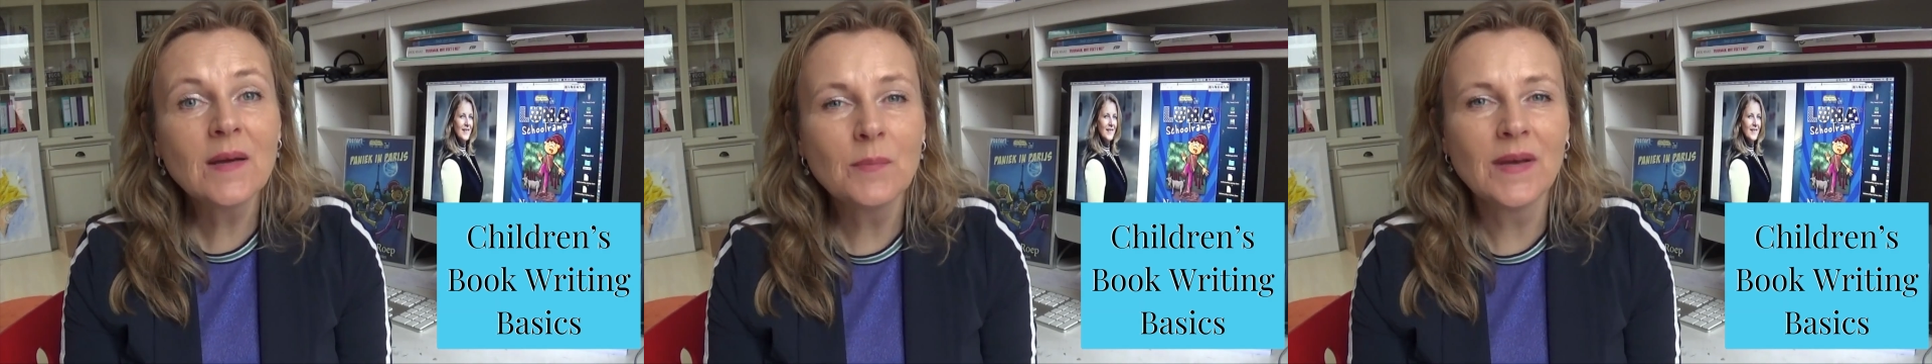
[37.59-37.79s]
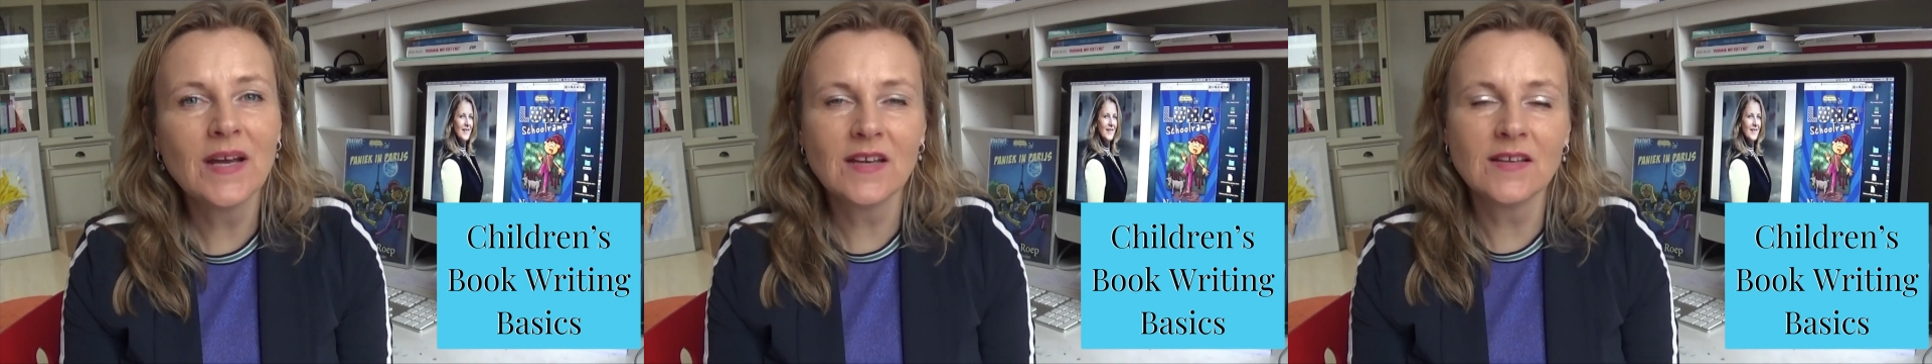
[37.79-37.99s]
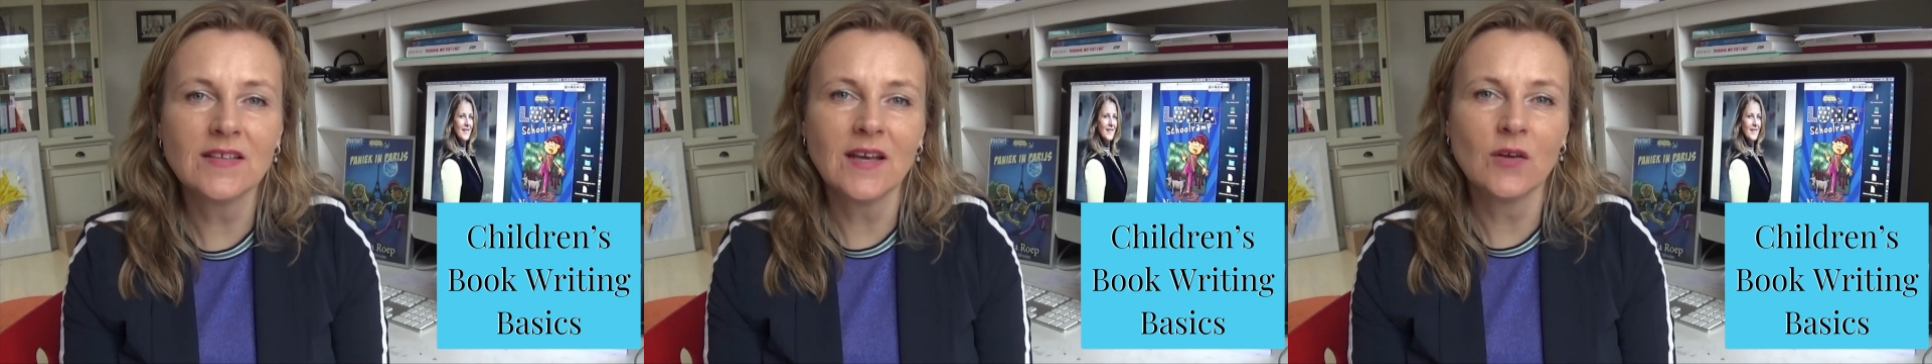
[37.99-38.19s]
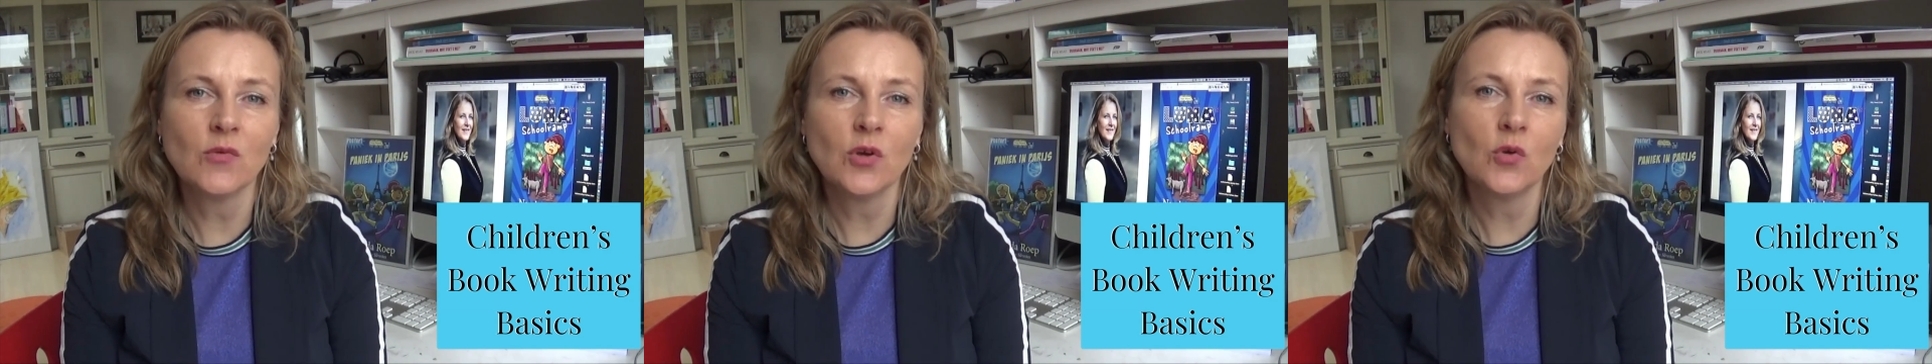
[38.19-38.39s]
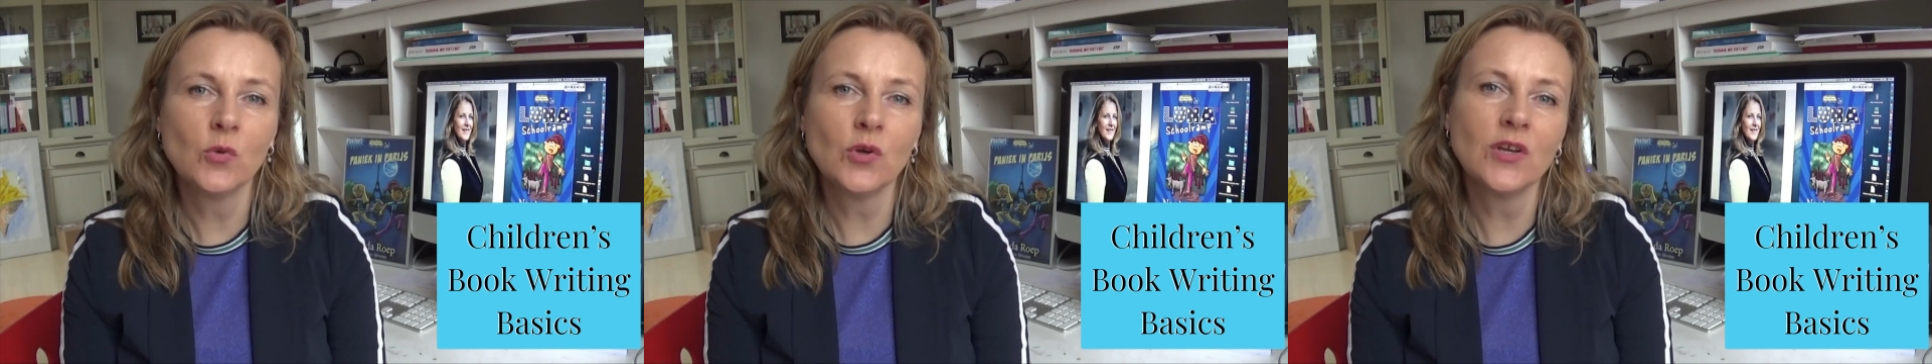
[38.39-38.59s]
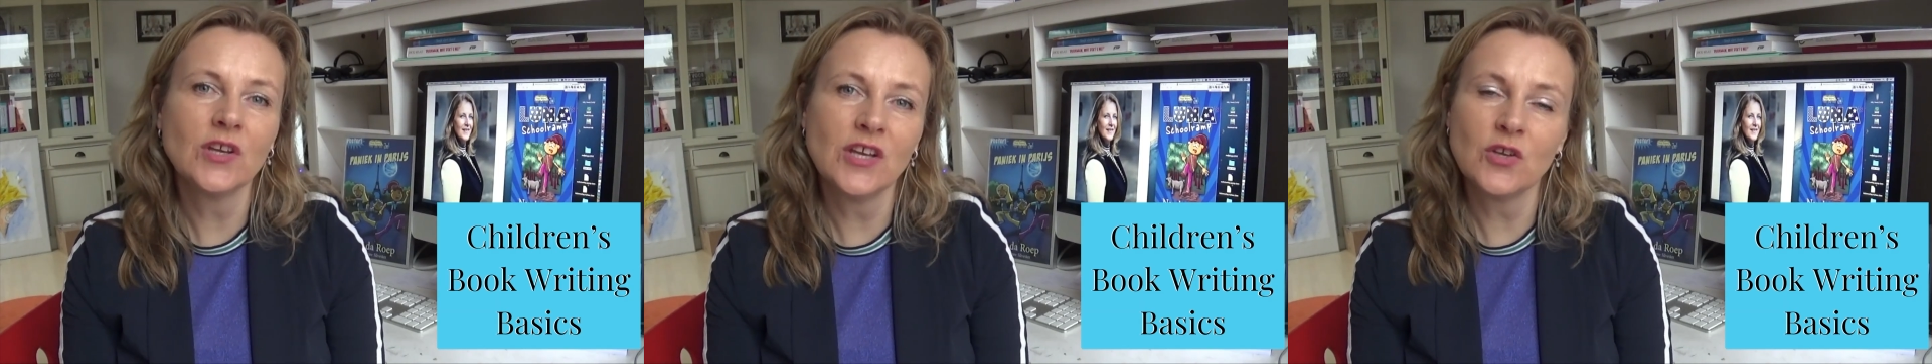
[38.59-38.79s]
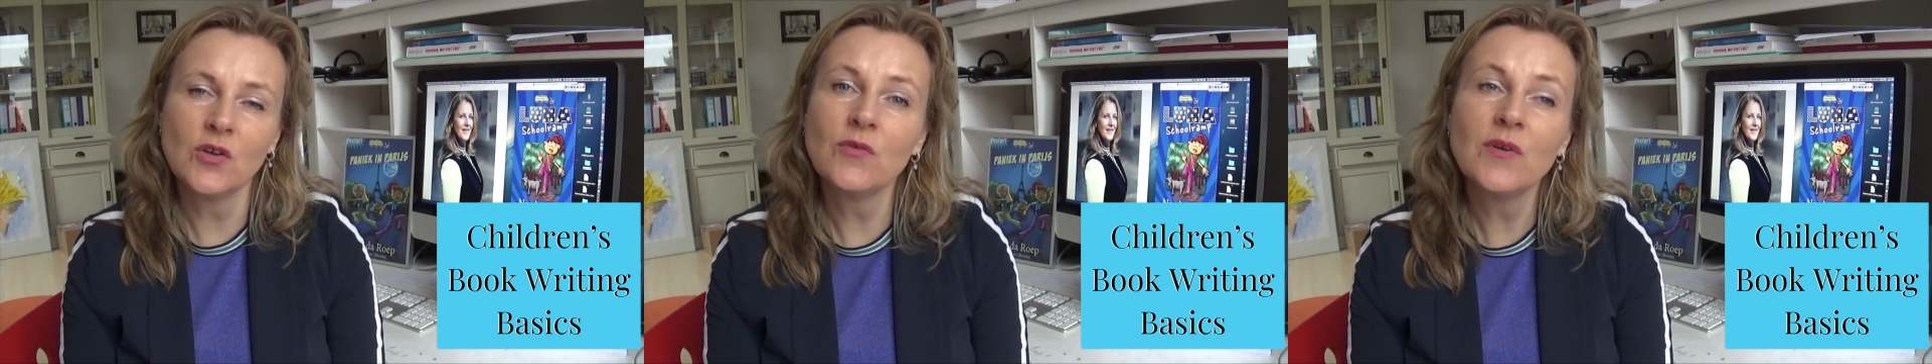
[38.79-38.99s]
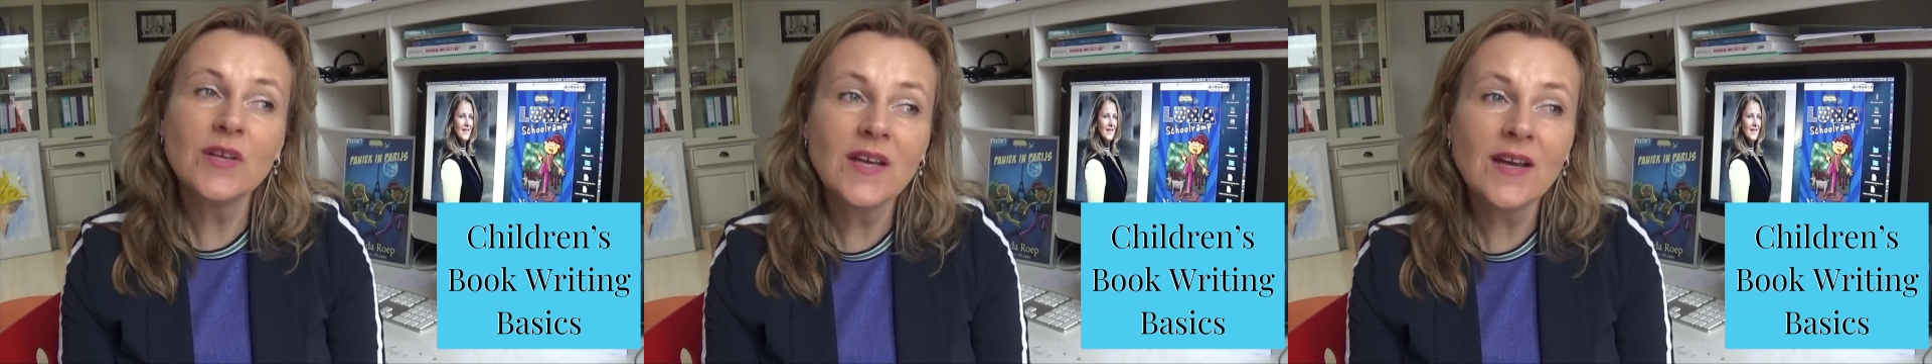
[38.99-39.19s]
because then we're working
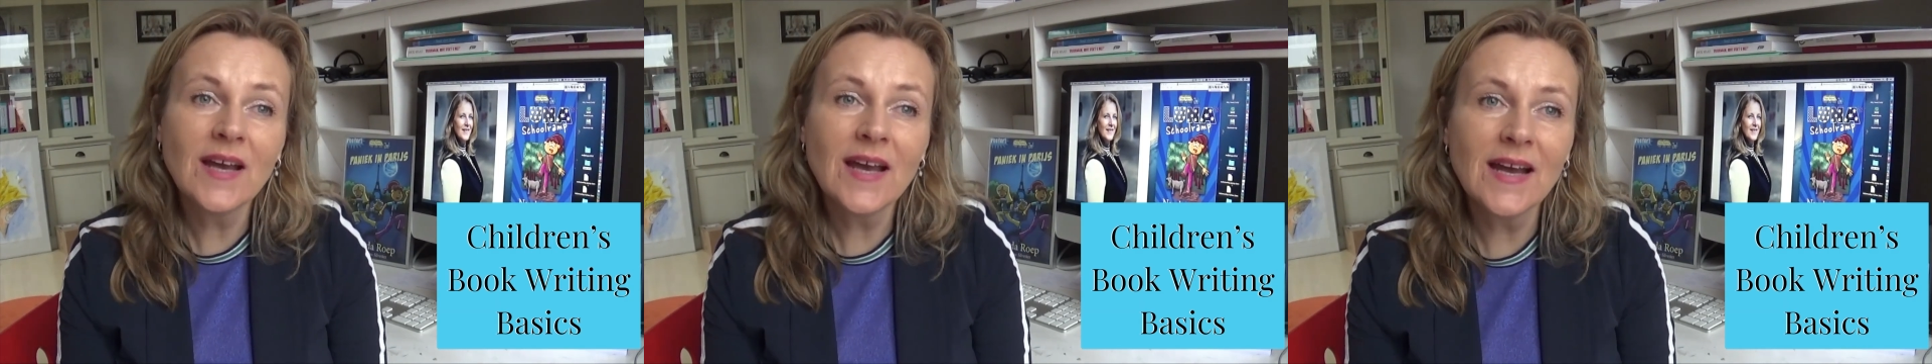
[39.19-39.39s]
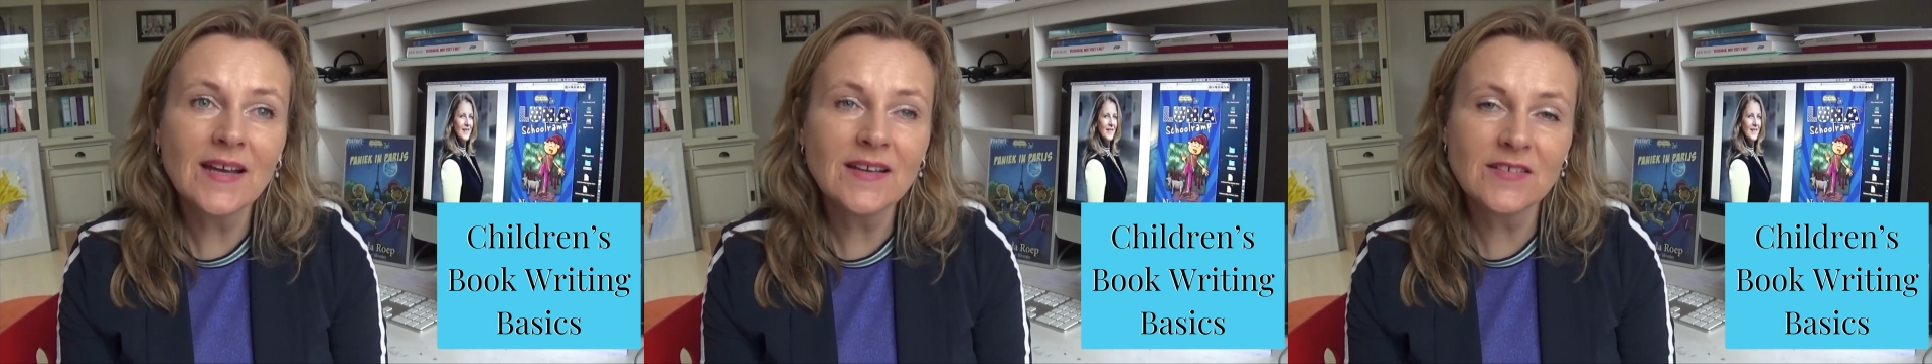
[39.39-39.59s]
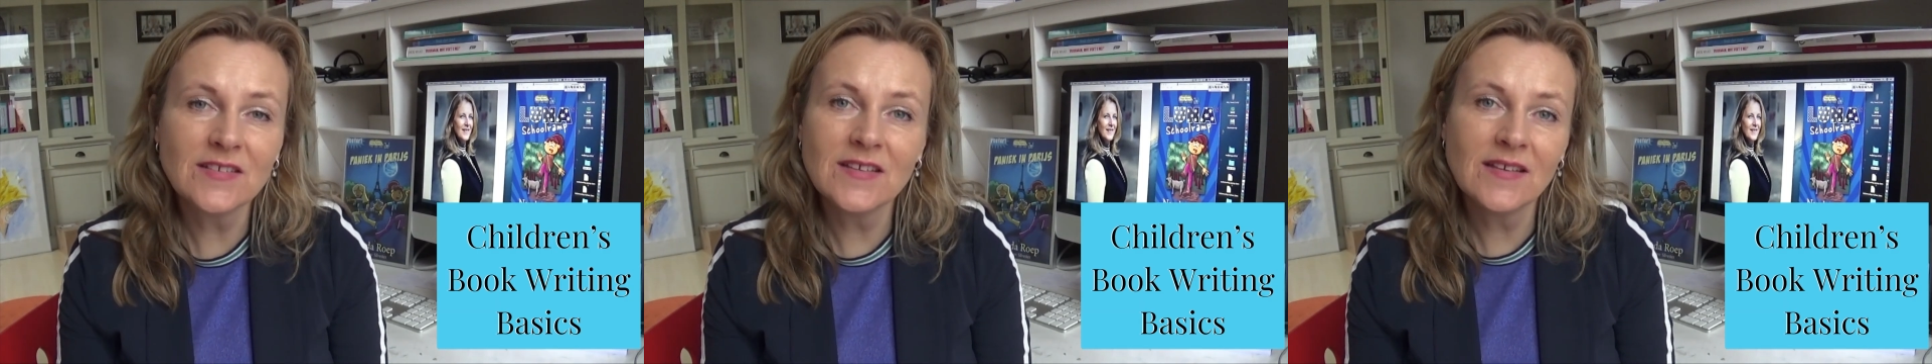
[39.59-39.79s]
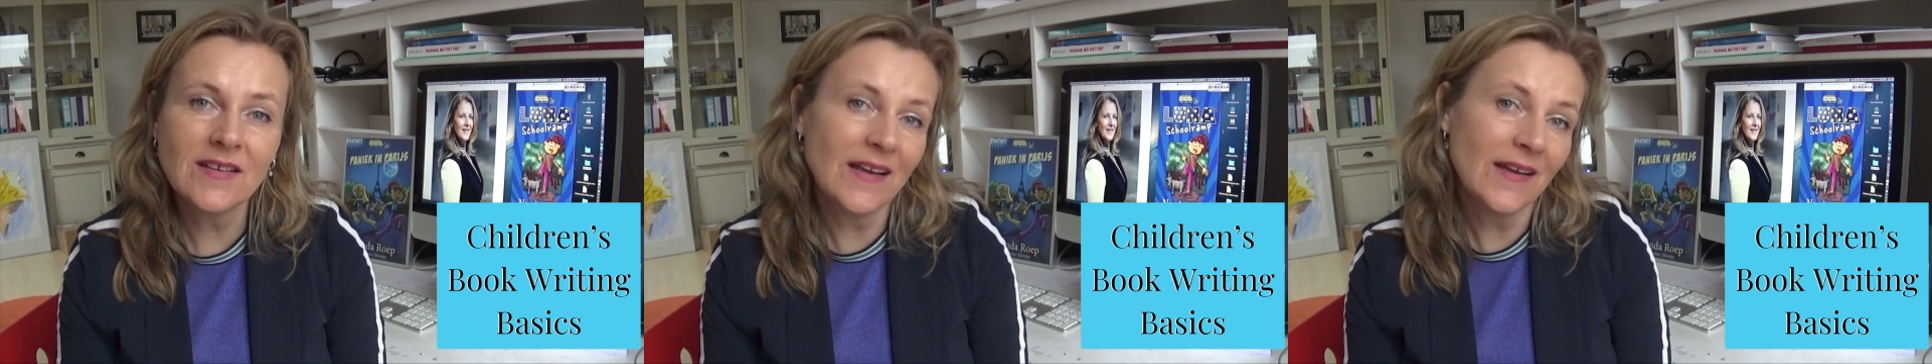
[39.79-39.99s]
over their heads,